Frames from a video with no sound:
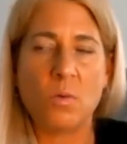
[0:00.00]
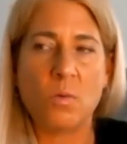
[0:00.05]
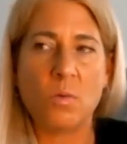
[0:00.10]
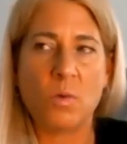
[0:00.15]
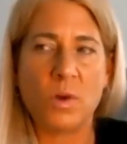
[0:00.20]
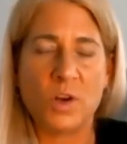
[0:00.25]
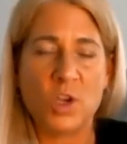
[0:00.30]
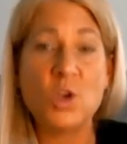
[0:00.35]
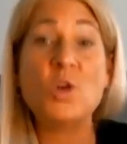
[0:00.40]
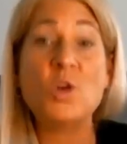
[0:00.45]

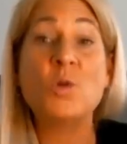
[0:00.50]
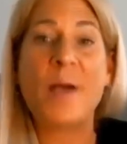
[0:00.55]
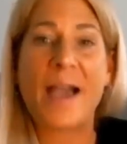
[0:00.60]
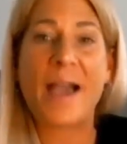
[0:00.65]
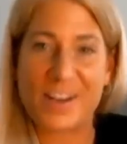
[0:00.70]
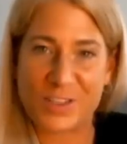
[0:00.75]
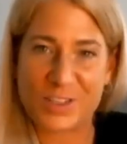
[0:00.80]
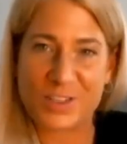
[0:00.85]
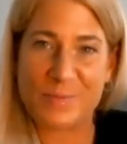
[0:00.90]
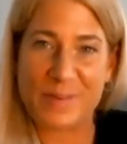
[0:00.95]
What are you
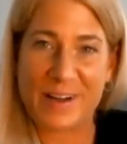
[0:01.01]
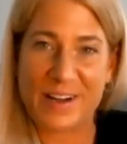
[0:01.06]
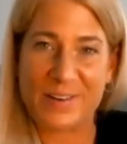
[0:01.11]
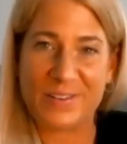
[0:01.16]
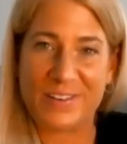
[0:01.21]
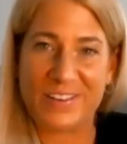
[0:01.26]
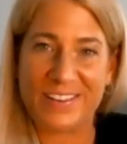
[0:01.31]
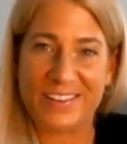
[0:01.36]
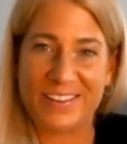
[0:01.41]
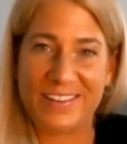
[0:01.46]
passionate
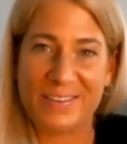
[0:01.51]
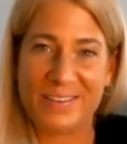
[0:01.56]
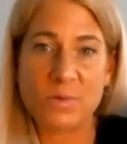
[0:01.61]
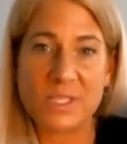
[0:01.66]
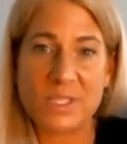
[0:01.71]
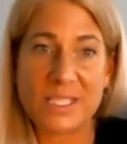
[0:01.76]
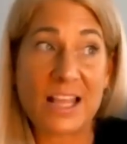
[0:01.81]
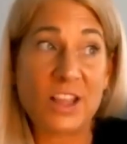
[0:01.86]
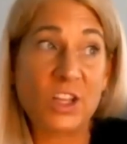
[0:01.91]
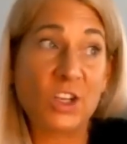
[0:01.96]
about? What
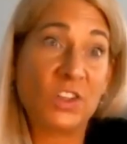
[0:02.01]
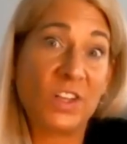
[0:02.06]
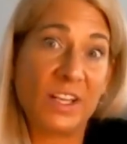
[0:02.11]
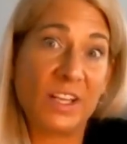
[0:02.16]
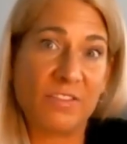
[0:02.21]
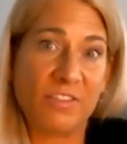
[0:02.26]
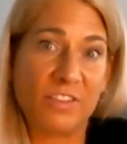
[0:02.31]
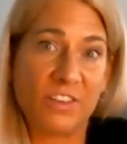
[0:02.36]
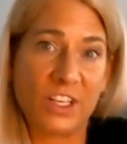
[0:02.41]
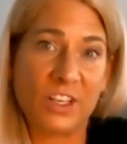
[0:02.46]
does that look
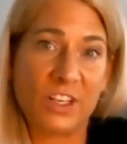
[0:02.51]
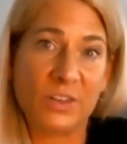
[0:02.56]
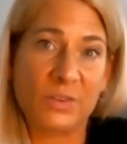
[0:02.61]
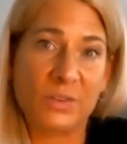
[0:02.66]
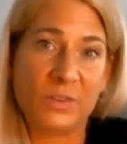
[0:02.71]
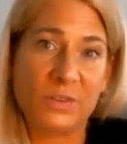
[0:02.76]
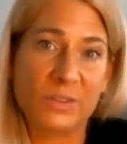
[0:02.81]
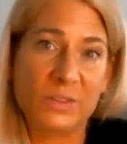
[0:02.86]
like for you?